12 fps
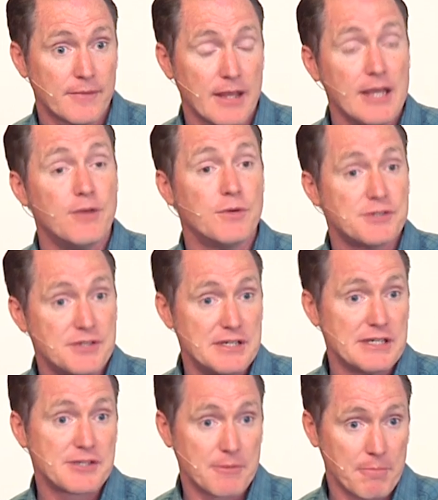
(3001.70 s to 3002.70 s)
He was
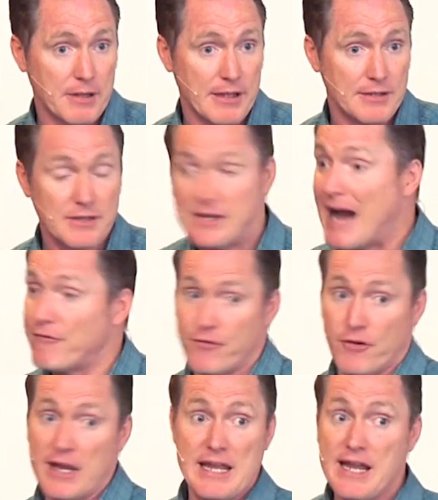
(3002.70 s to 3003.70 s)
disciplined.
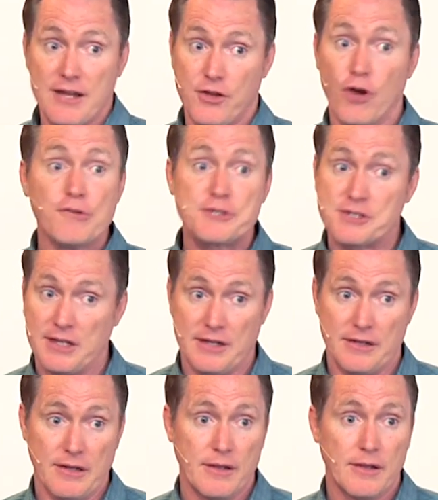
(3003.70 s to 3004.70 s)
He had no
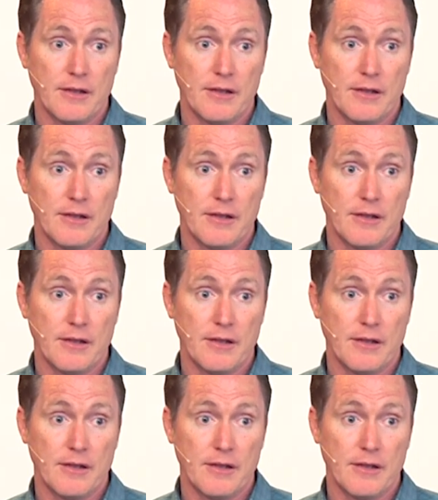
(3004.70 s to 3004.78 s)
sin.